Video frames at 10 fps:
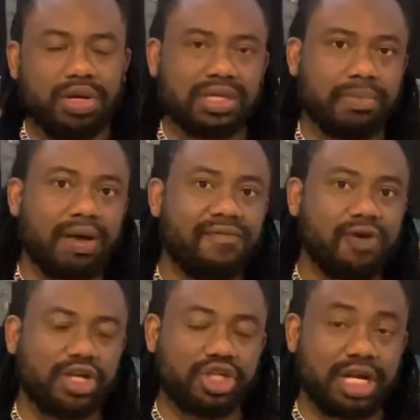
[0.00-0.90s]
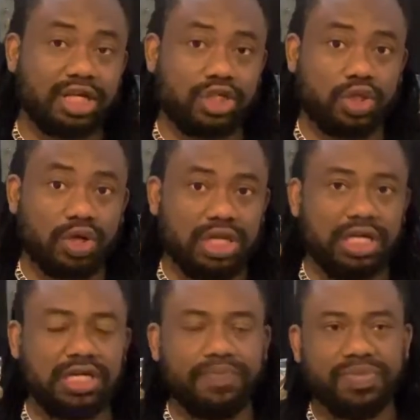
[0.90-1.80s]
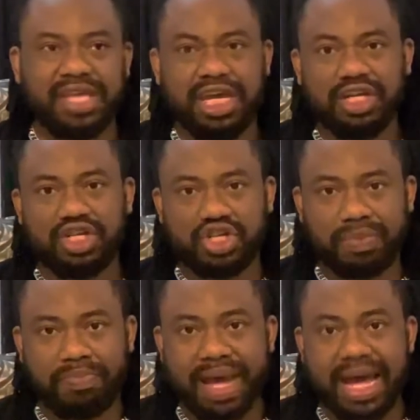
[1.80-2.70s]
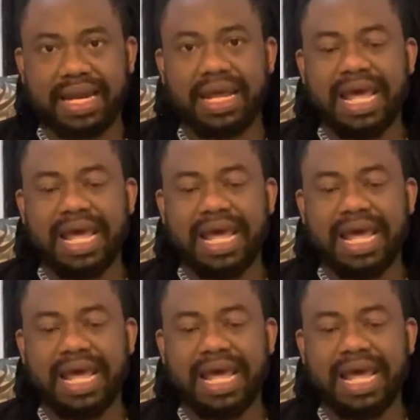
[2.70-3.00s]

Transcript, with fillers: It's about vocational studies in Japan,